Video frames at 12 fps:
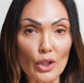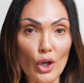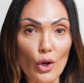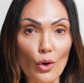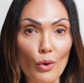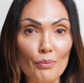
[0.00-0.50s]

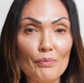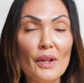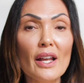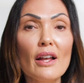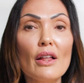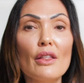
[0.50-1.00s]
home,
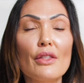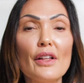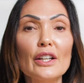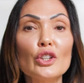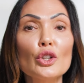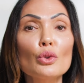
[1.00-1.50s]

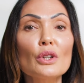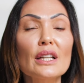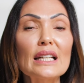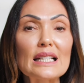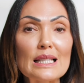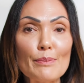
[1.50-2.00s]
then you
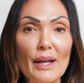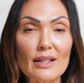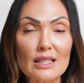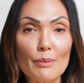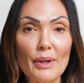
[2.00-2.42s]
can expect to